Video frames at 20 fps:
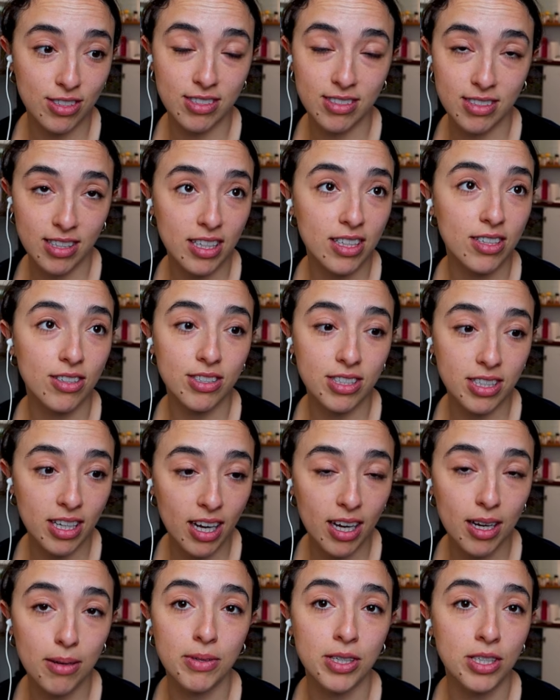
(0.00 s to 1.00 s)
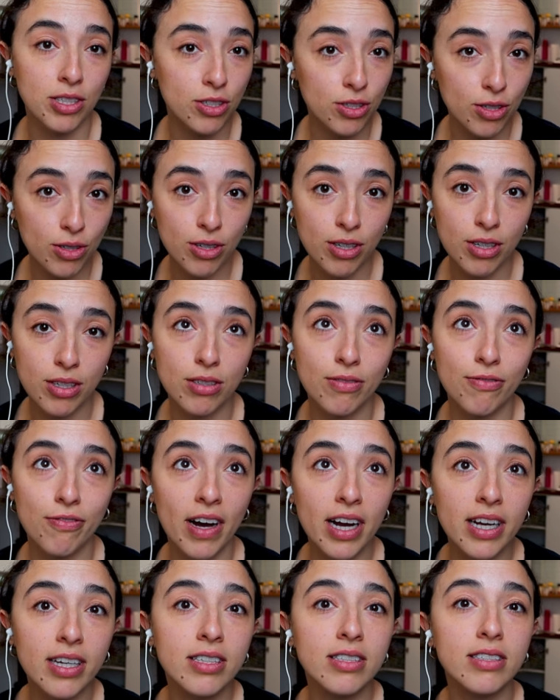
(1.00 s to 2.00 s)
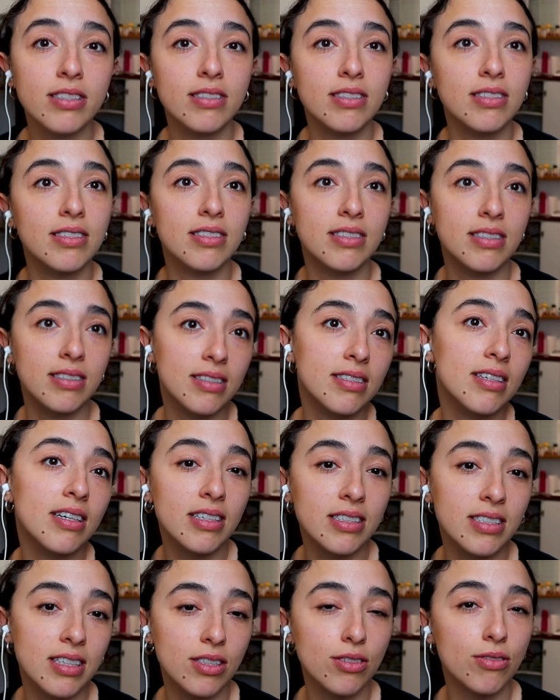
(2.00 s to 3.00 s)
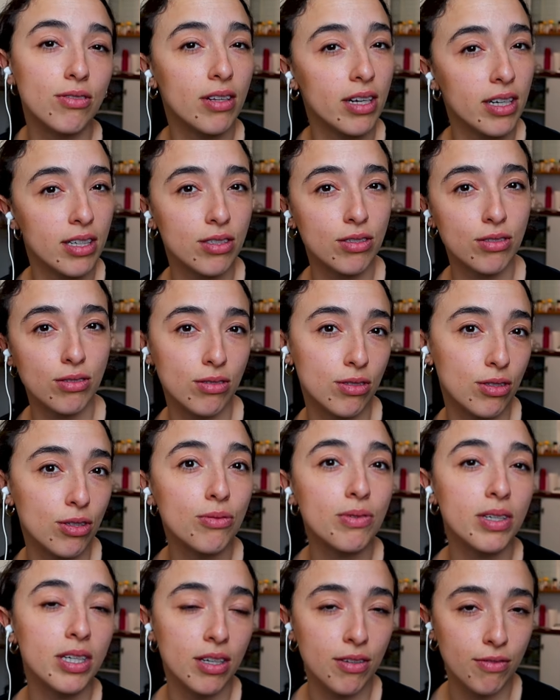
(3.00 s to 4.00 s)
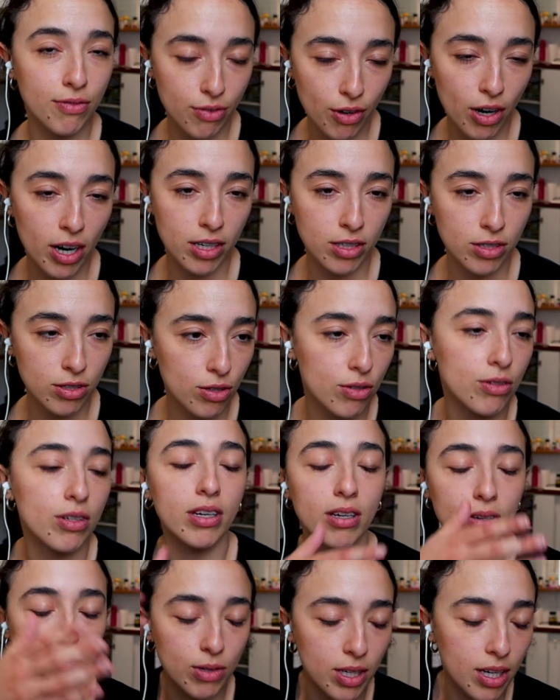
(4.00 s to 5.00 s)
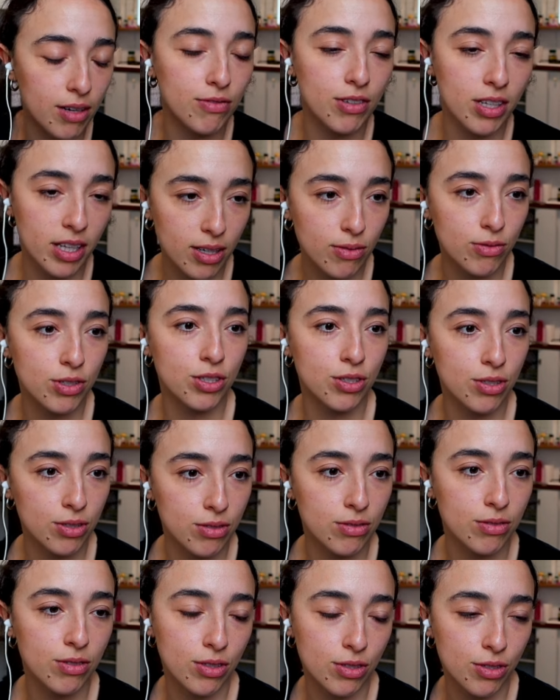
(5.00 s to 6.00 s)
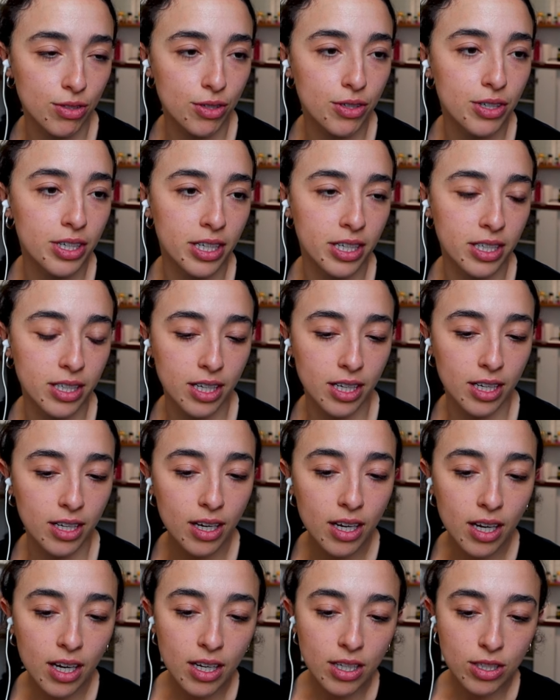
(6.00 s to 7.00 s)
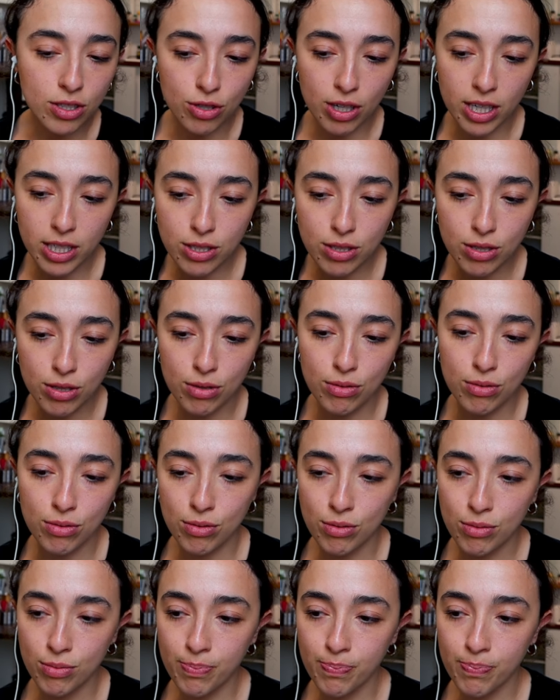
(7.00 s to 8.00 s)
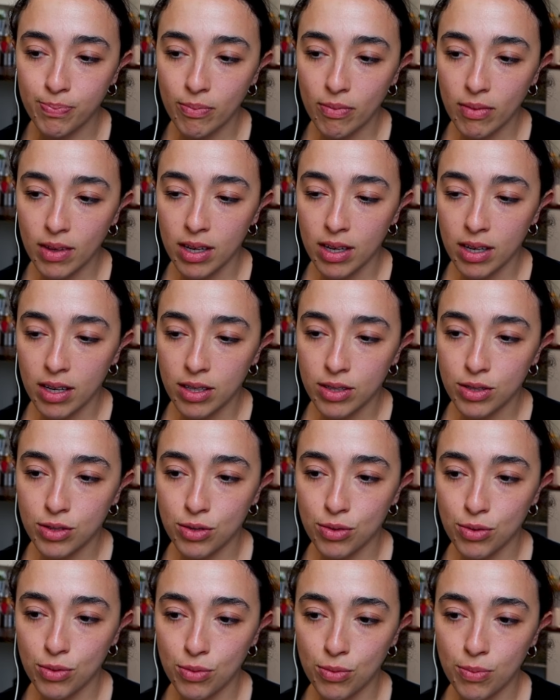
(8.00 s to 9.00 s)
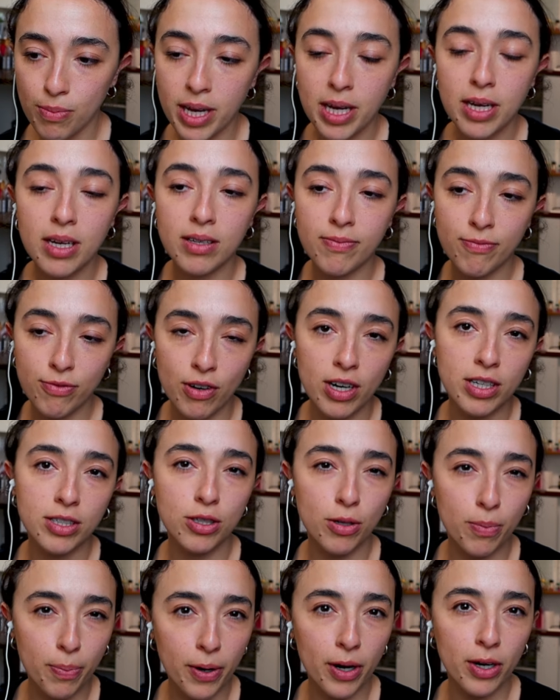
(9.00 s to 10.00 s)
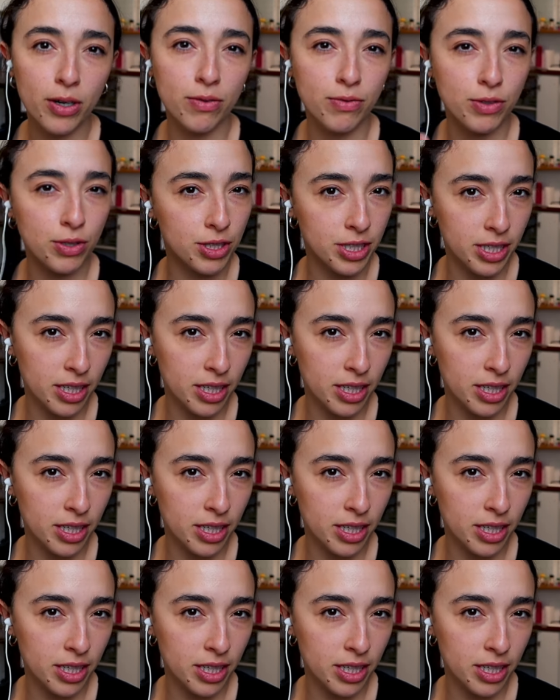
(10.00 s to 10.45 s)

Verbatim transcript: Just take your time, enjoy, find things that you like doing in French or like whatever language you're learning. Like try to to make French a part of your